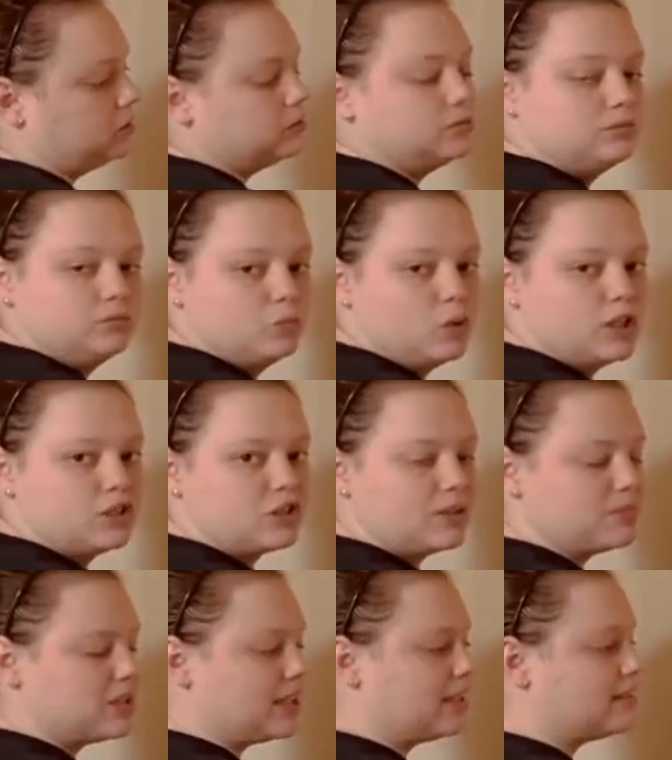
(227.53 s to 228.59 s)
One jump
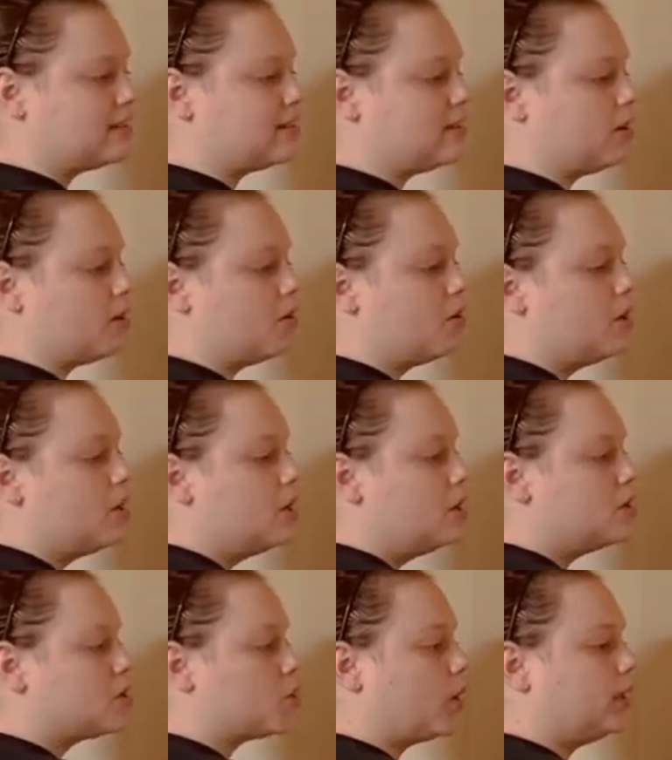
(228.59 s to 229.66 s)
to get to 0.
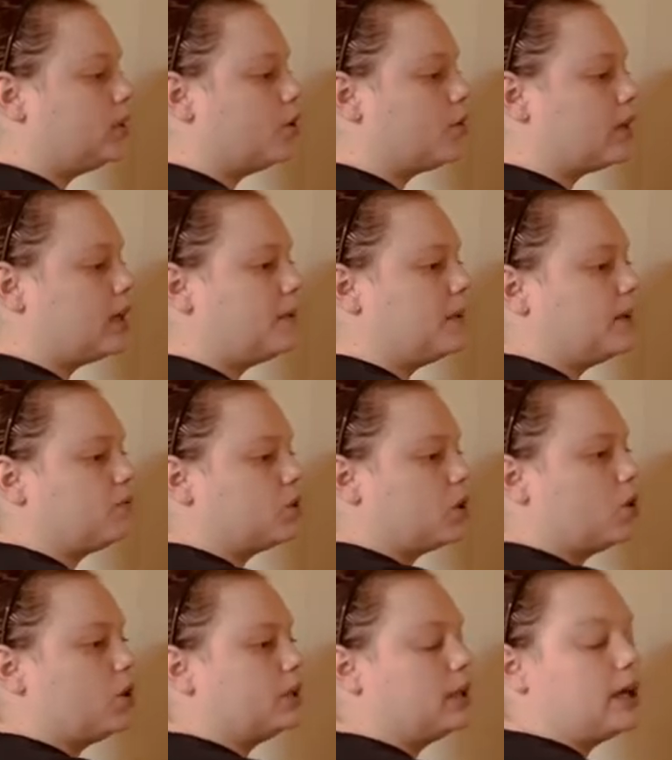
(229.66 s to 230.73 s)
So I know that I'm going to have to go
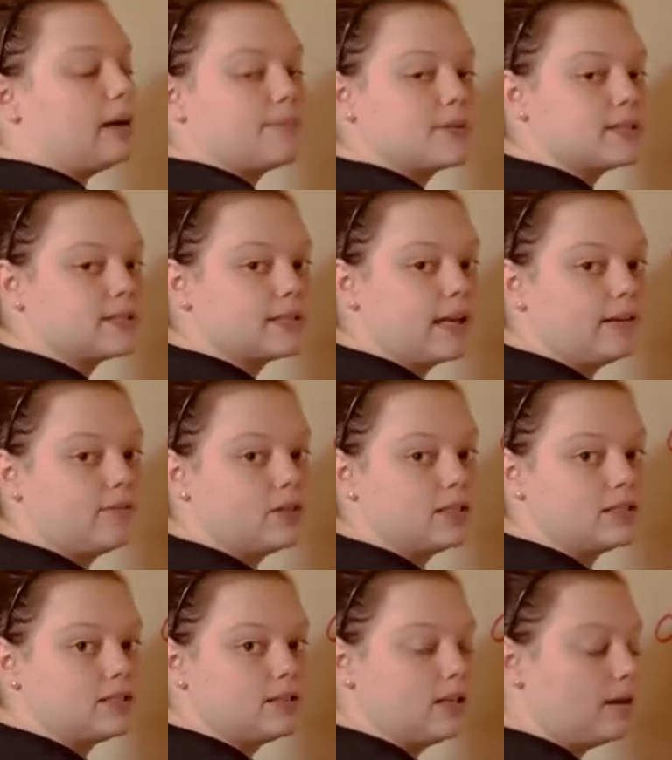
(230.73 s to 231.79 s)
on the opposite side of this
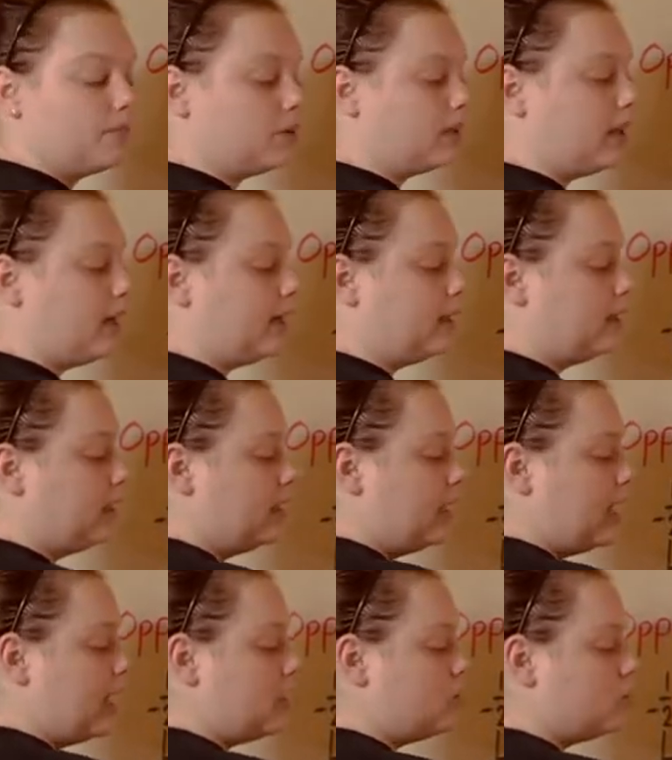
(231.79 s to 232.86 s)
number line
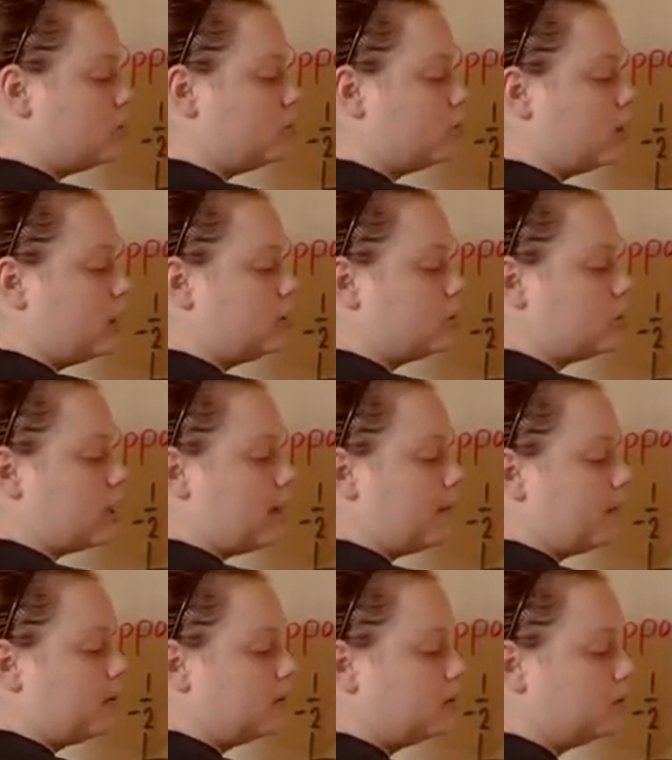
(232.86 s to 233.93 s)
and do one jump.
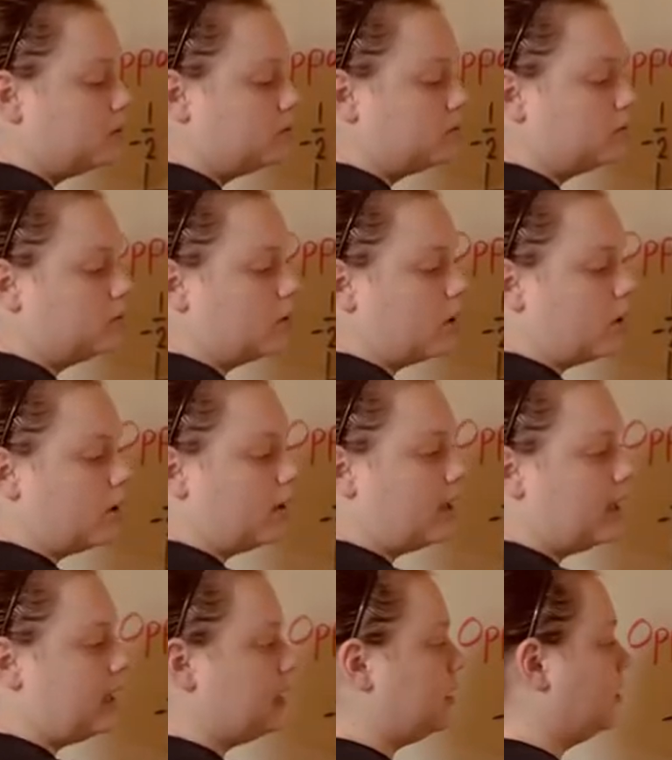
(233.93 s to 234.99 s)
All
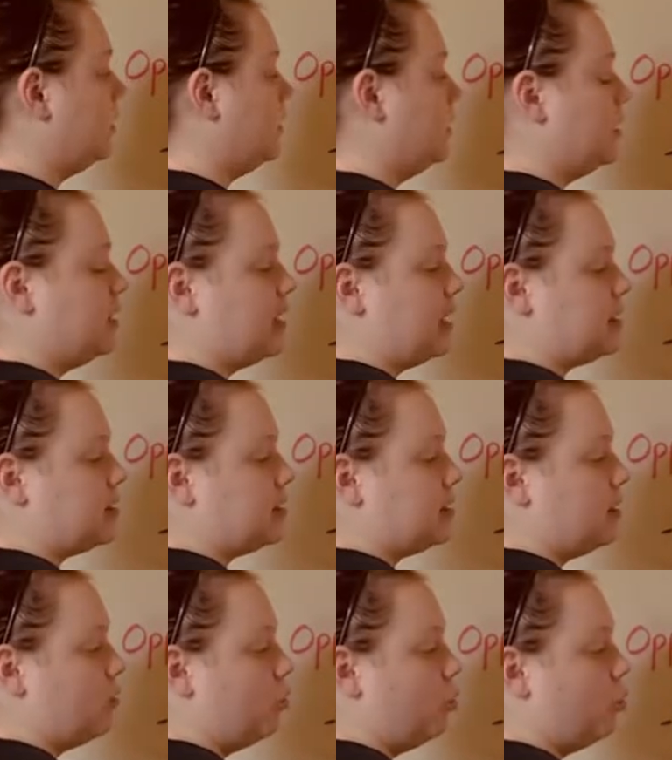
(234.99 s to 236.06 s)
right, that's
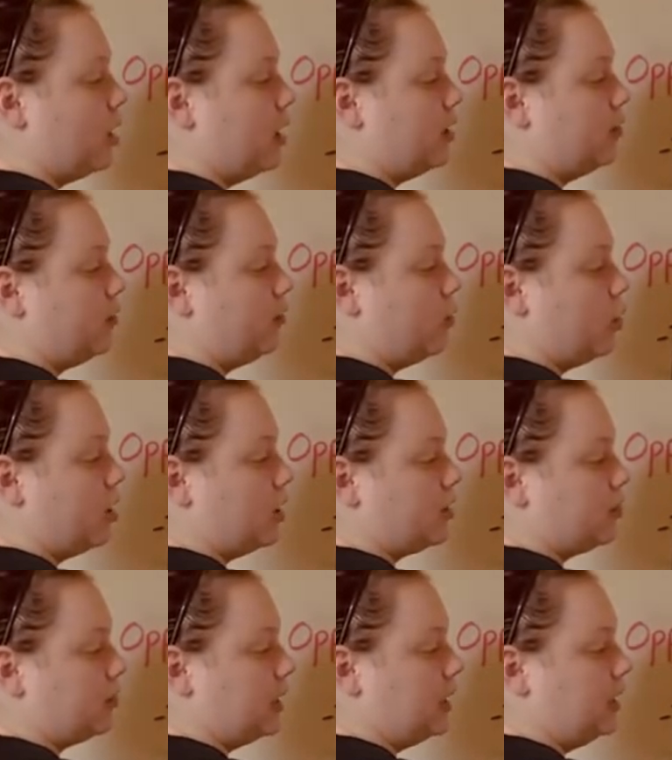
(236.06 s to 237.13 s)
1/4
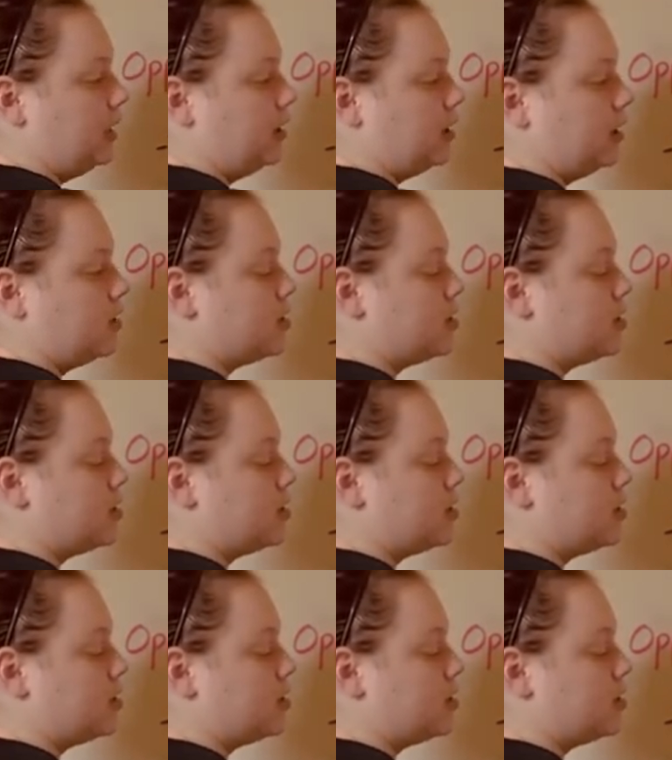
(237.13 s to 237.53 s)
right here. So I